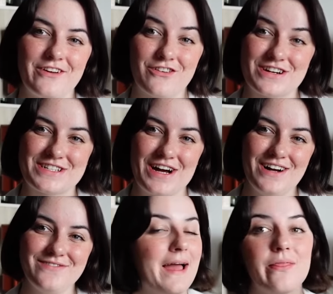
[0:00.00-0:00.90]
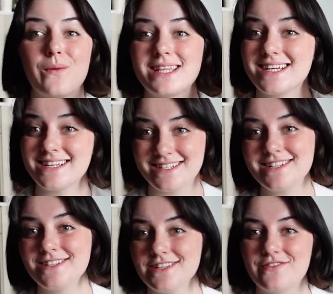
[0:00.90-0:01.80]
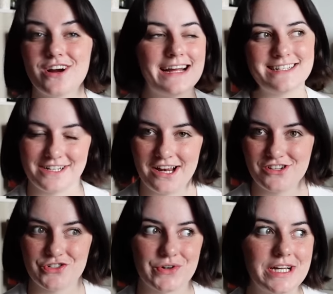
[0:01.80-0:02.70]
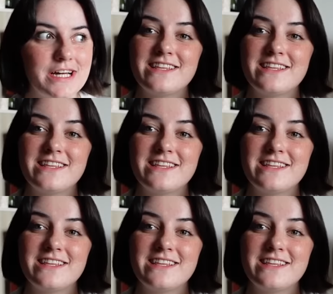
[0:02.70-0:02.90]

first off, and the way that it did deliver, I did not enjoy.